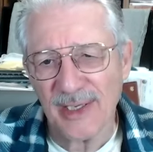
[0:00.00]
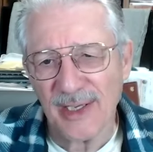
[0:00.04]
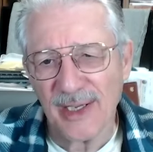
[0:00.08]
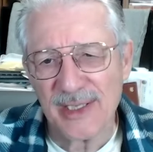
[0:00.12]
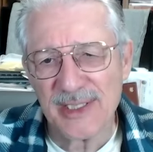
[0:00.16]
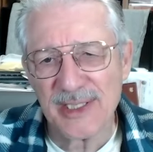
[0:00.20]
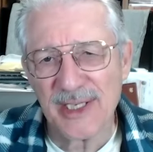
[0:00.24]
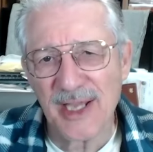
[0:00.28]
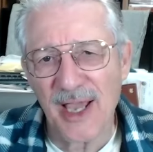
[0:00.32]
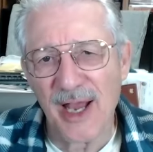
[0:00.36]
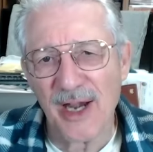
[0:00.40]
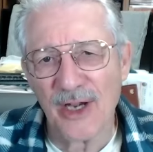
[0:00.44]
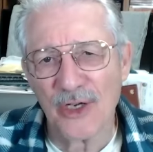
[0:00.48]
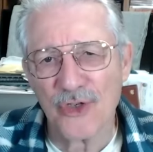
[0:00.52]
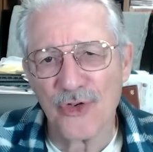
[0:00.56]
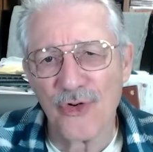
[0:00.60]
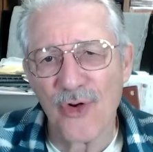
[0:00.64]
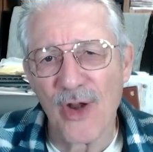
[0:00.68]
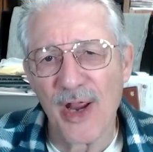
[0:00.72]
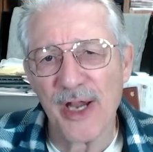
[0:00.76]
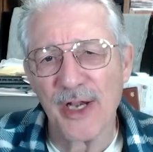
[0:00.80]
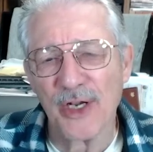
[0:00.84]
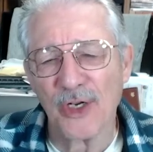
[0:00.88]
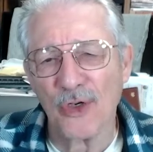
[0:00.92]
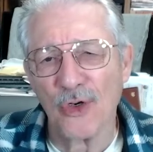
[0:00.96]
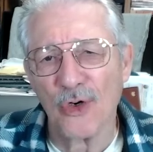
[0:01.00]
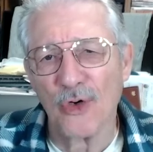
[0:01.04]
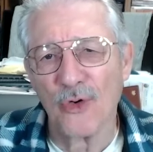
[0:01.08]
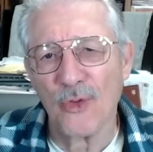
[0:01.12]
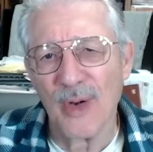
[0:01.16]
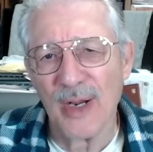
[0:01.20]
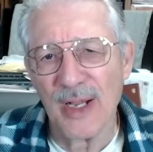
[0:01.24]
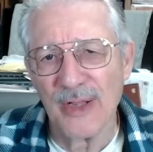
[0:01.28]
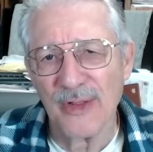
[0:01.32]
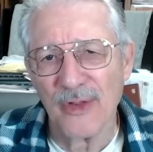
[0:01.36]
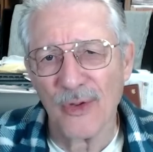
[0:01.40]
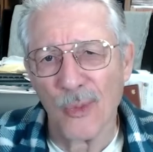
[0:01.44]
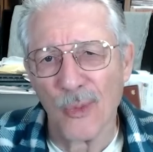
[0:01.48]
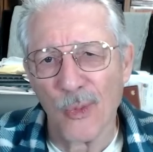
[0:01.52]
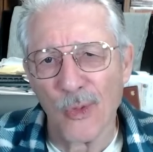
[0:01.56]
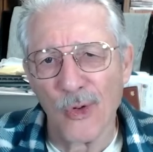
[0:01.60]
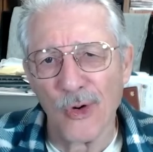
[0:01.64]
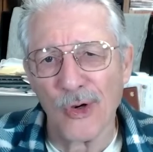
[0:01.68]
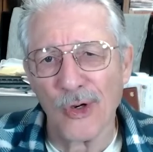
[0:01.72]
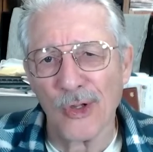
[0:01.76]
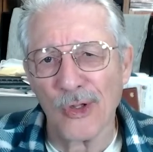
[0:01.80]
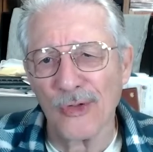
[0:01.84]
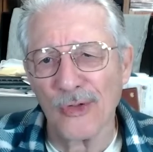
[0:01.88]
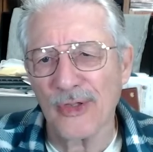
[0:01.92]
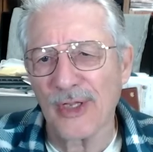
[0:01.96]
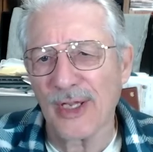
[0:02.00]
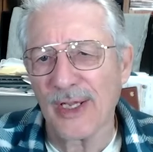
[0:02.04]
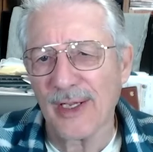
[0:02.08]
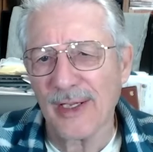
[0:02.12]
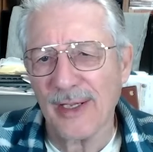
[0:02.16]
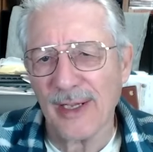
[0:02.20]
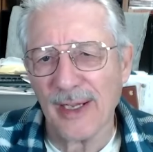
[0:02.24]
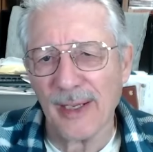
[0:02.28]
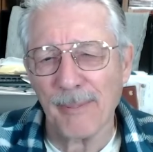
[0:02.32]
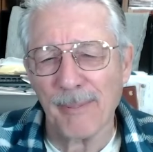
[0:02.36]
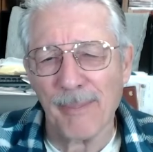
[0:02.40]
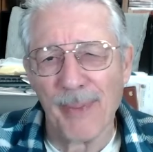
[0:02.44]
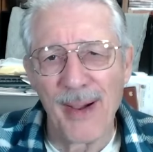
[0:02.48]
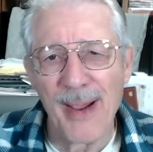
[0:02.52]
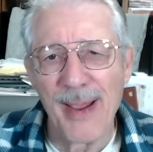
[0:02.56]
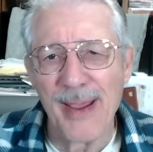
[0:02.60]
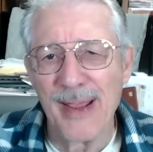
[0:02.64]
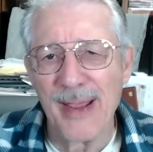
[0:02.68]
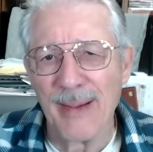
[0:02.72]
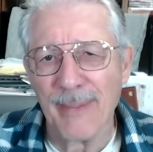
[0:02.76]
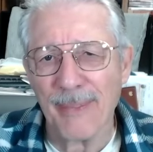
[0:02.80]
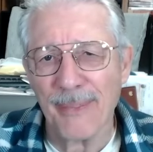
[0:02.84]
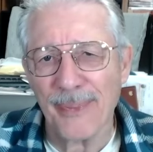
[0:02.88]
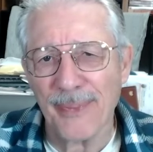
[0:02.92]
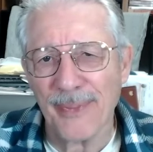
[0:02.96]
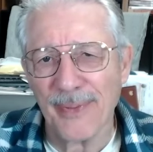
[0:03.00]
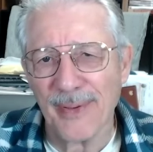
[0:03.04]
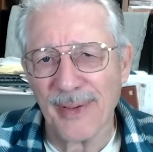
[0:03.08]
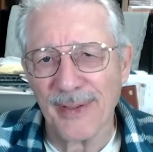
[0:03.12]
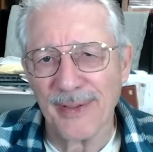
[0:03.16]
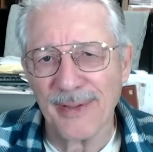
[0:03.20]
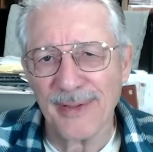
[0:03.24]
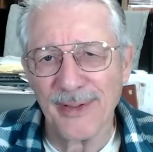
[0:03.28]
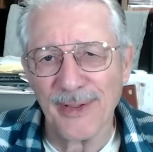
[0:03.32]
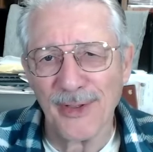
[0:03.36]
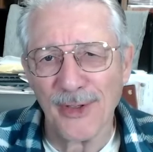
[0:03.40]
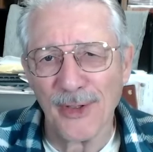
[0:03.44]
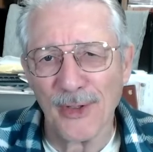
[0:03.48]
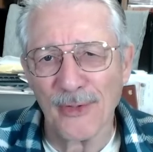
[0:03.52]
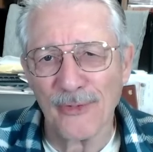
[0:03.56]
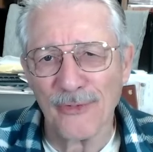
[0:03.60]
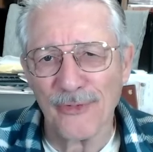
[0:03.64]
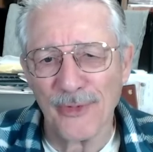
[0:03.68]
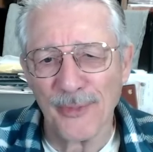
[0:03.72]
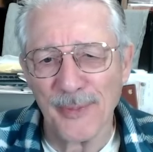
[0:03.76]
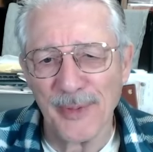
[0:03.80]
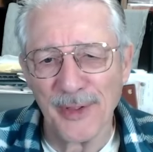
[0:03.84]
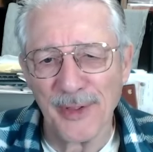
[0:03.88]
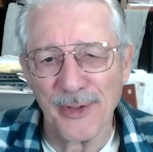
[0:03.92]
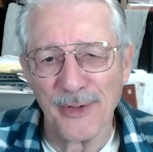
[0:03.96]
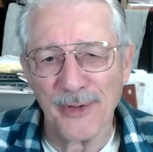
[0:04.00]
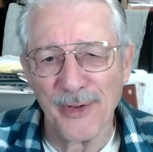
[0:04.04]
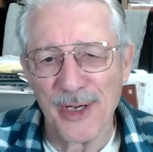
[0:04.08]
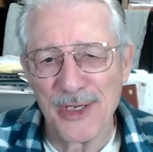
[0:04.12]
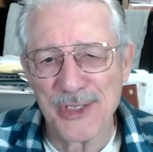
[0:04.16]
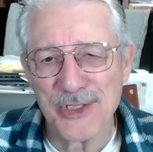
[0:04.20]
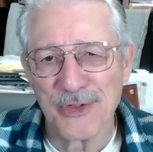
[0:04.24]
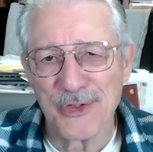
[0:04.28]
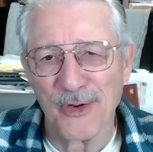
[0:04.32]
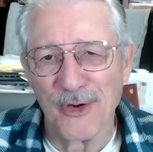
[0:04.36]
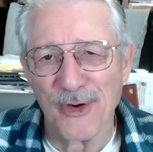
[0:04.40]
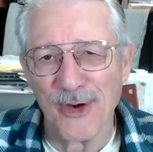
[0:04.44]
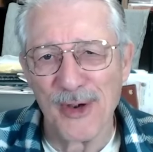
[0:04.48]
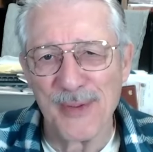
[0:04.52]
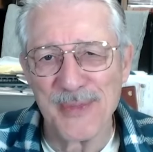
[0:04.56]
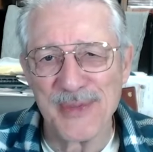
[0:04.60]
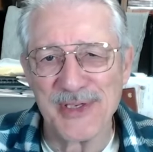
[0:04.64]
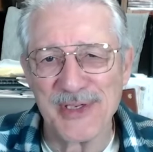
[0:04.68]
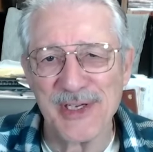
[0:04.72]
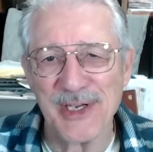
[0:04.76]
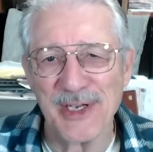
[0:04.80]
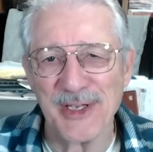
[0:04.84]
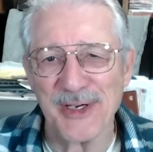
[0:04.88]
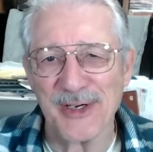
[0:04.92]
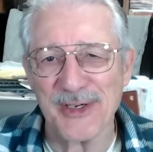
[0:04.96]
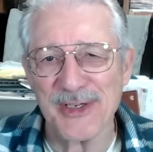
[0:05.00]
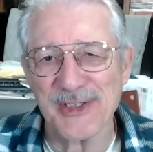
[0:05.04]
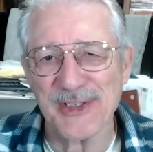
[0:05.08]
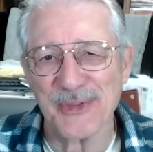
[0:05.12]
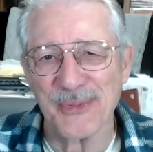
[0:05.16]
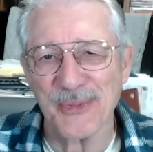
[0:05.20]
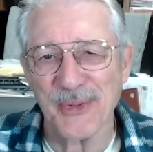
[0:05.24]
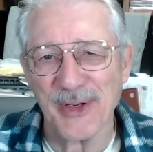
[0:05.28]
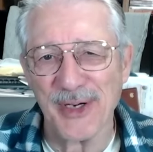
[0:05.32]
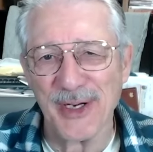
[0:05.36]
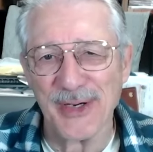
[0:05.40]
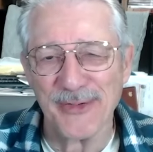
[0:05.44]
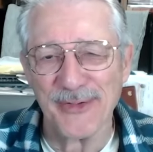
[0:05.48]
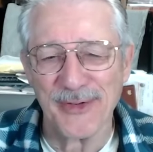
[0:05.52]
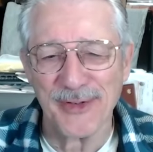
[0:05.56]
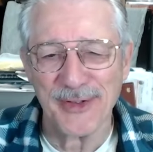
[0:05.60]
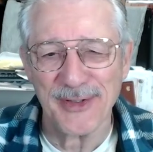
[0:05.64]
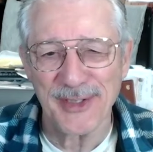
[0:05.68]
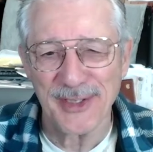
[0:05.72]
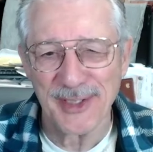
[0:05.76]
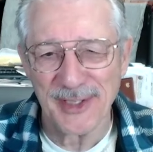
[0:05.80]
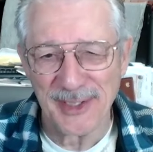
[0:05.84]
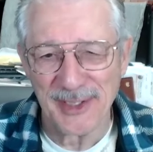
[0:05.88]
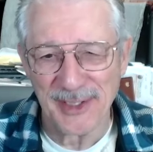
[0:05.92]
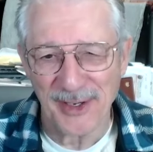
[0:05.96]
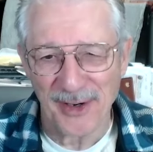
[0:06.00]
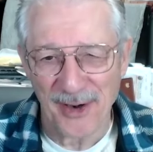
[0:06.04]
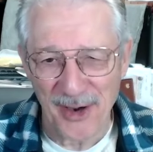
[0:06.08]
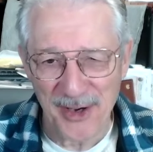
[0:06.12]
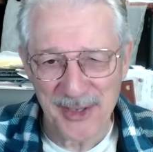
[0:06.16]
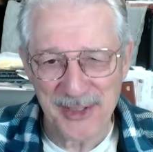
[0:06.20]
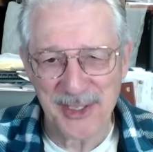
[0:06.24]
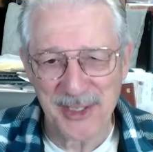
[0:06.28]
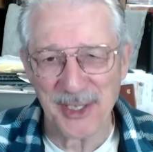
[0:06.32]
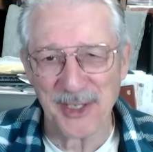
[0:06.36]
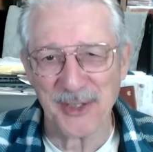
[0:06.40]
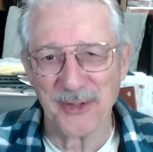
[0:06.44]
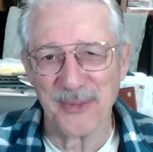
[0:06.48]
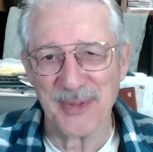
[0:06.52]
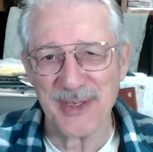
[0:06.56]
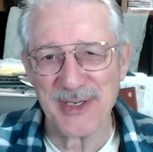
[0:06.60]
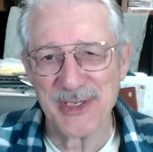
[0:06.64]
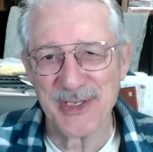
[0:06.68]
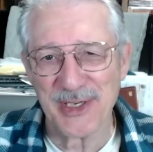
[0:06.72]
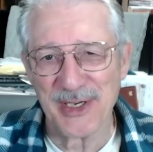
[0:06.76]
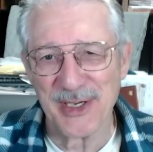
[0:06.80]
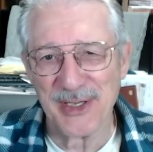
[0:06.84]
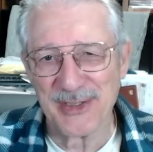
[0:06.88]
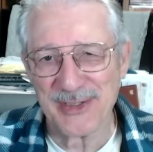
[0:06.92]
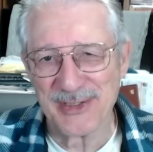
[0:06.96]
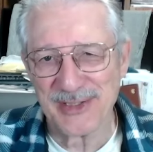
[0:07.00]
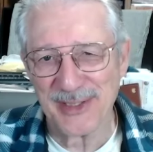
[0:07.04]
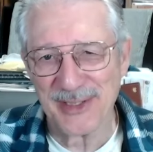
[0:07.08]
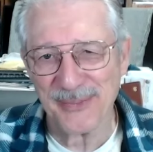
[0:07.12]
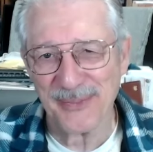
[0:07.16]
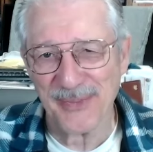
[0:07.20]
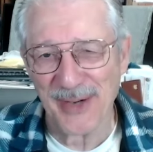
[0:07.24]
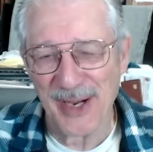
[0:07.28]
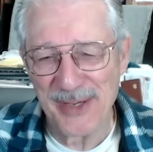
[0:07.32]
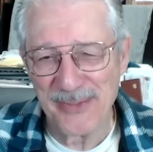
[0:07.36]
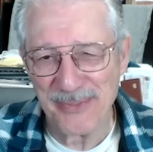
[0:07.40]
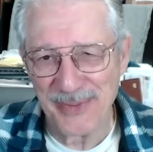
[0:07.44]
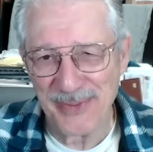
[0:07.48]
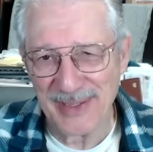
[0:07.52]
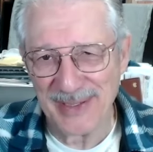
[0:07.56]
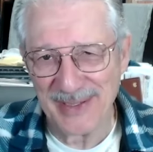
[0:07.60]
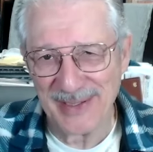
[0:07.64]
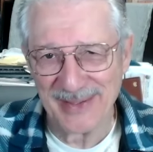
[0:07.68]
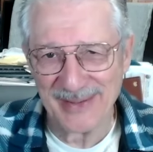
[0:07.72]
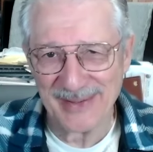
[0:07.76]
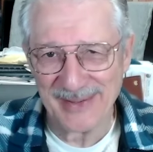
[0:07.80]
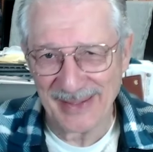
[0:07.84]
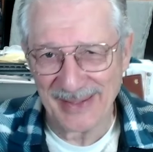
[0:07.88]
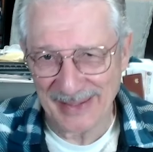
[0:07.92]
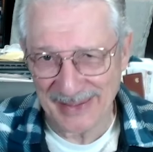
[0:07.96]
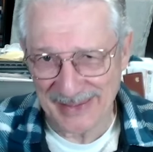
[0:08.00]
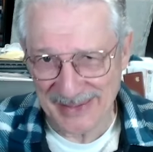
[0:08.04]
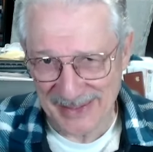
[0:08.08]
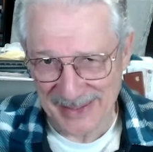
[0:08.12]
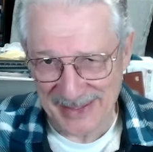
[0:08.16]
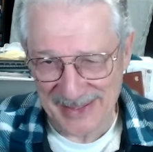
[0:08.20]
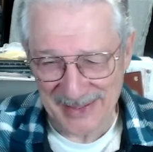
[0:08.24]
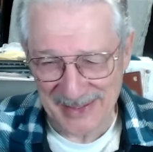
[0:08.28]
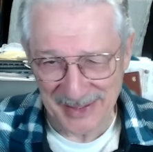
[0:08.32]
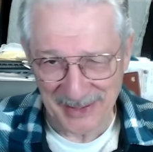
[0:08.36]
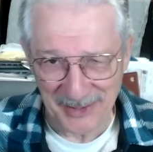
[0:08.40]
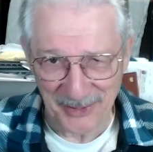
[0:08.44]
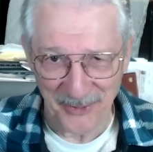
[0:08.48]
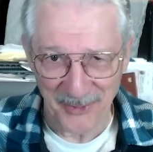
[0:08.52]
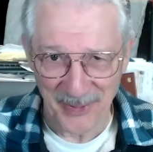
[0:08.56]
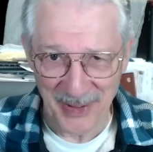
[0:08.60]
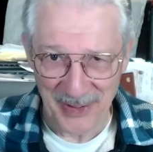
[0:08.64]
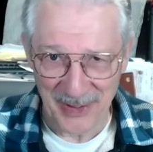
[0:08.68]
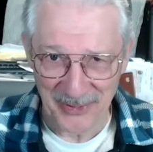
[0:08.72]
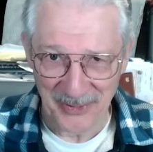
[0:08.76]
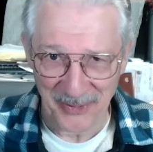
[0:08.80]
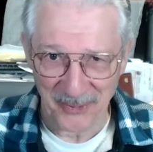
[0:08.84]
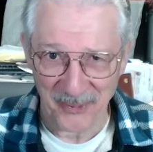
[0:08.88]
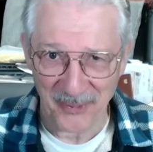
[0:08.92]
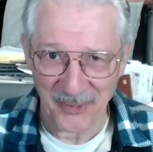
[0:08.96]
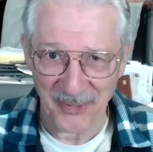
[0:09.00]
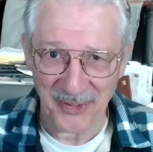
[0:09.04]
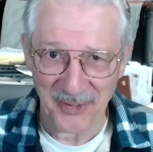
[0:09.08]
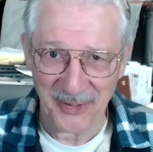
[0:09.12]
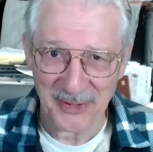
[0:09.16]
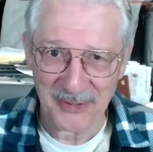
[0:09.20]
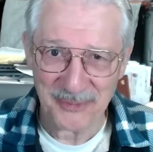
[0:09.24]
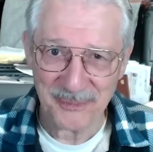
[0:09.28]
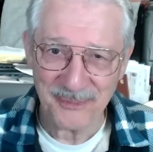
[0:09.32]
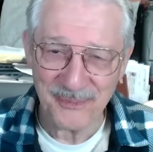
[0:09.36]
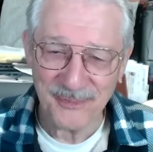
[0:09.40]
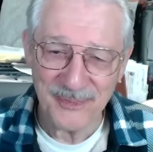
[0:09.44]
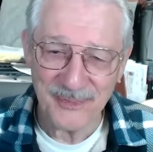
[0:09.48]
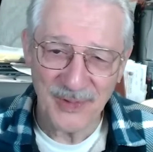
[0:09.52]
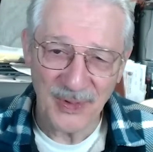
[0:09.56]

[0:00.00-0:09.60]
It's got to try to go around the world and buy up, from international arms dealers, whatever artillery shells that might be existing around the world,